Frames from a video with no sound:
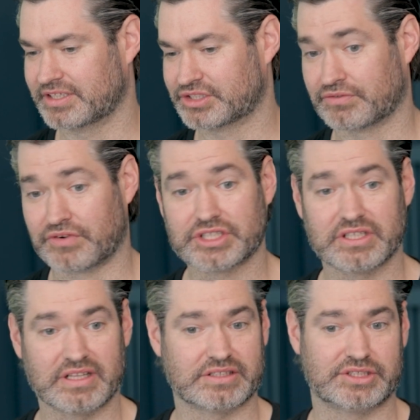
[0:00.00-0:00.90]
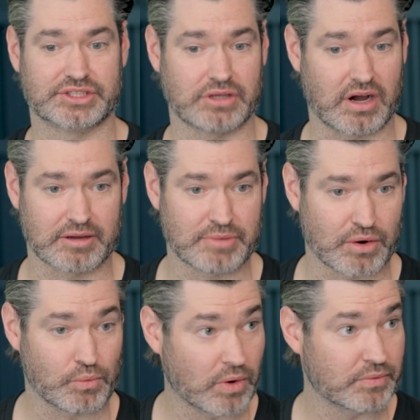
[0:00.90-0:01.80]
So firstly, let's just talk
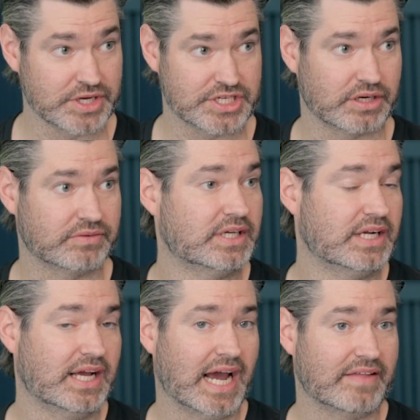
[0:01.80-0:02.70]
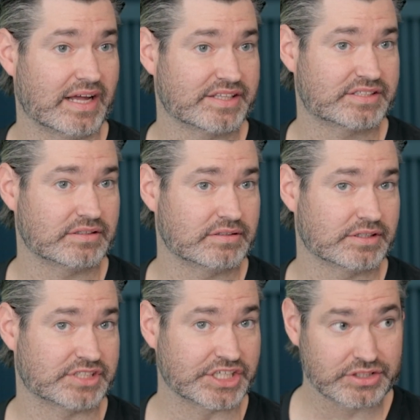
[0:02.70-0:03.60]
about what we do. Mm-hmm. And that's
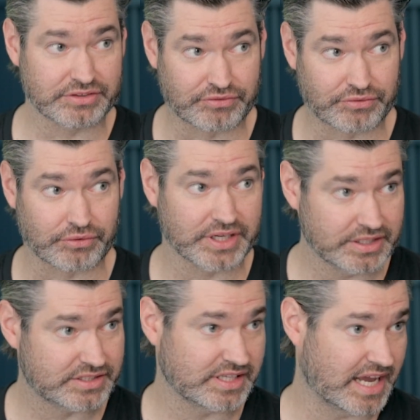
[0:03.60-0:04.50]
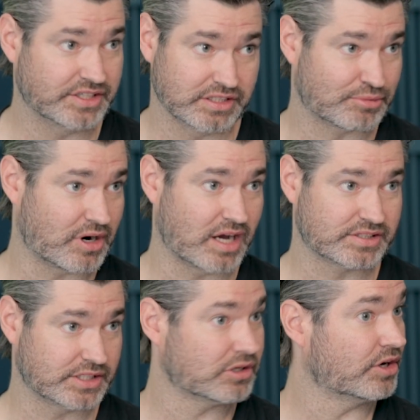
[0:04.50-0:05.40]
essentially freeze the aging
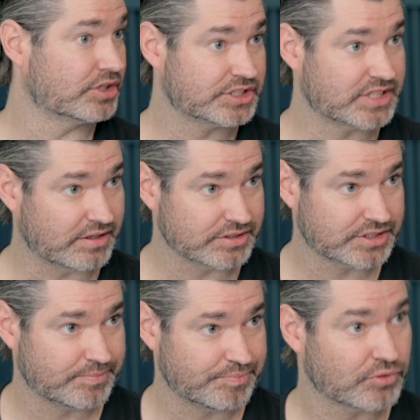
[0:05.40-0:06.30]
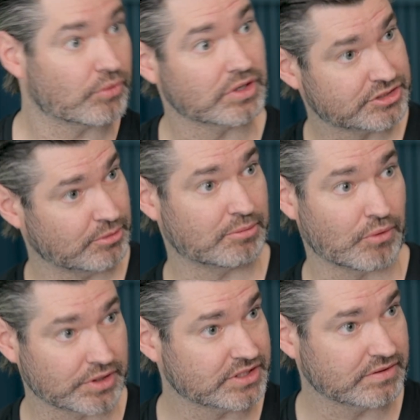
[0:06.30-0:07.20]
process on your cells, or a small
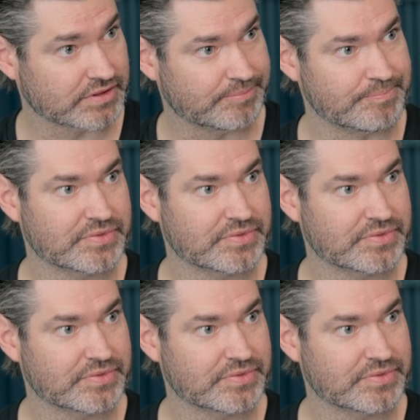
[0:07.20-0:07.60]
portion of them.